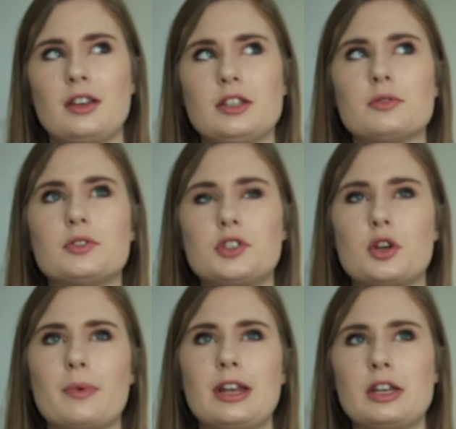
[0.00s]
use
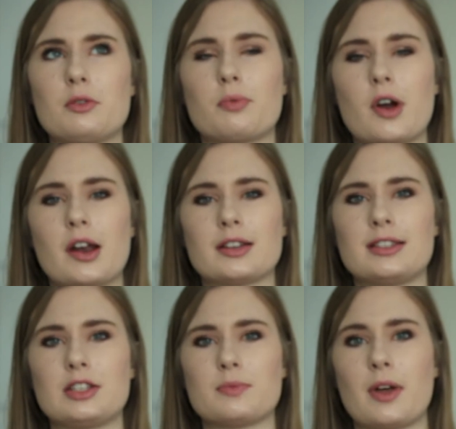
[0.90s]
too many new products
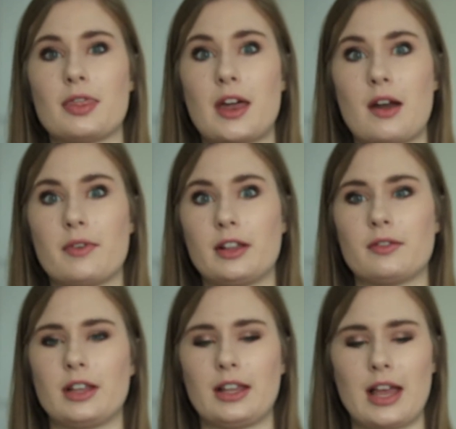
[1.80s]
each month that I really,
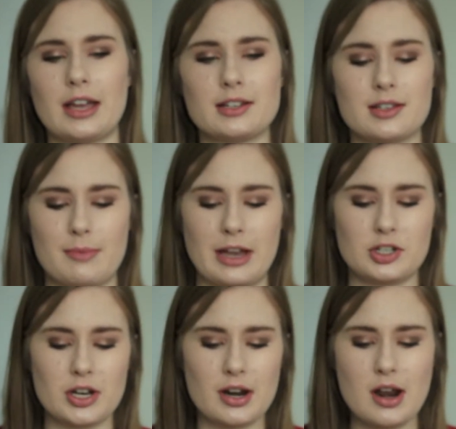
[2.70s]
really like to
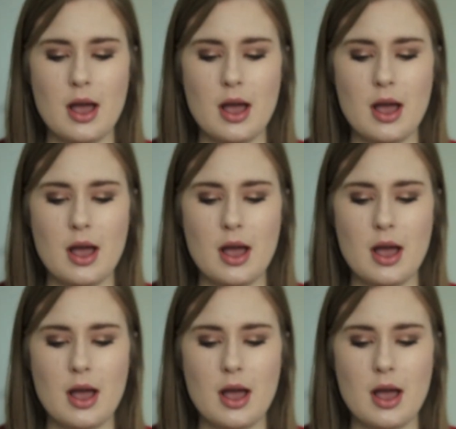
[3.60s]
mention,